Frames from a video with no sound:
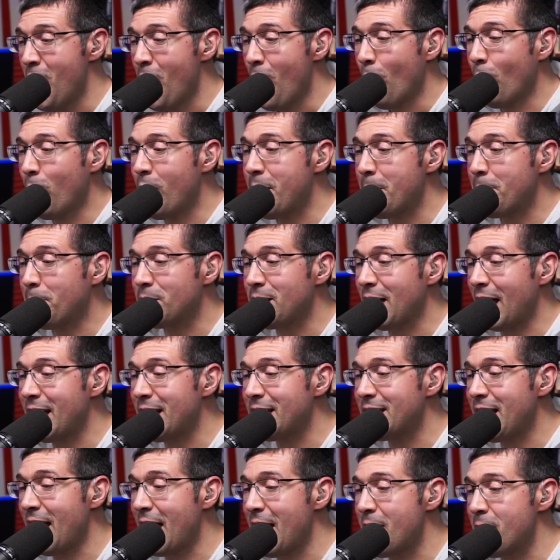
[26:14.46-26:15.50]
We
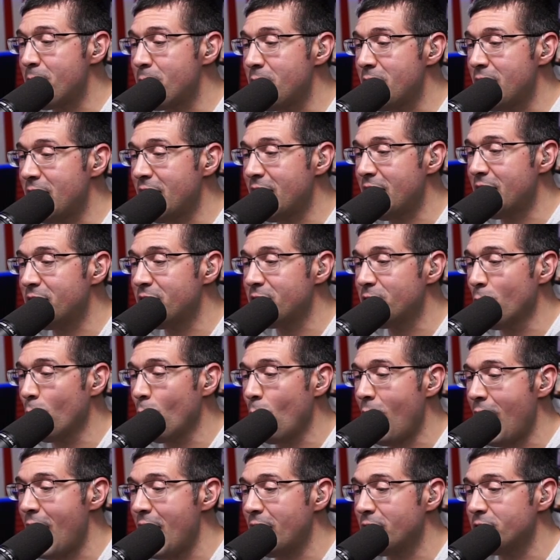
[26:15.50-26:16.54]
played them in the
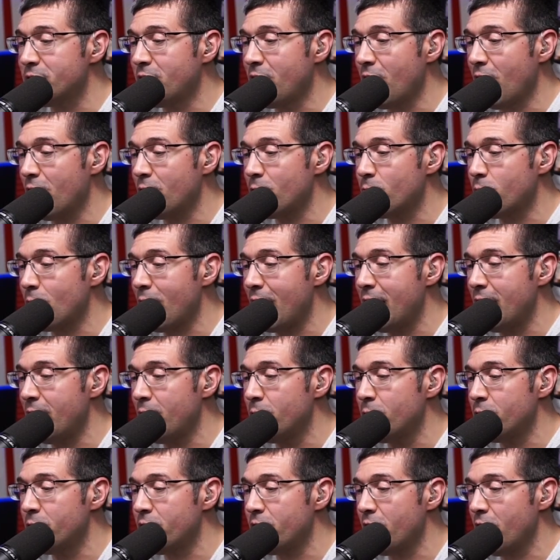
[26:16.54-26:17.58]
wild card
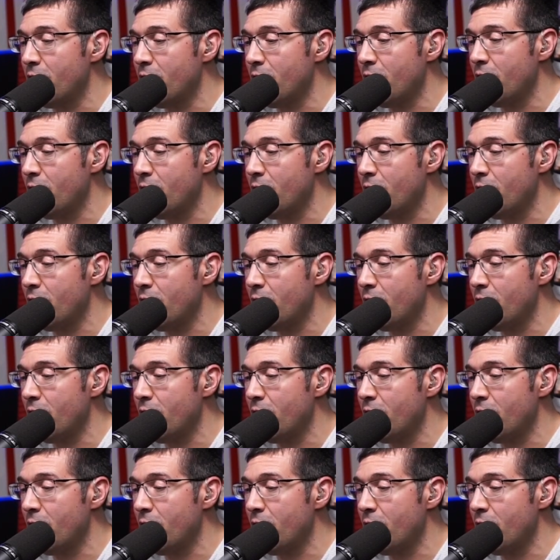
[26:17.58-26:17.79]
round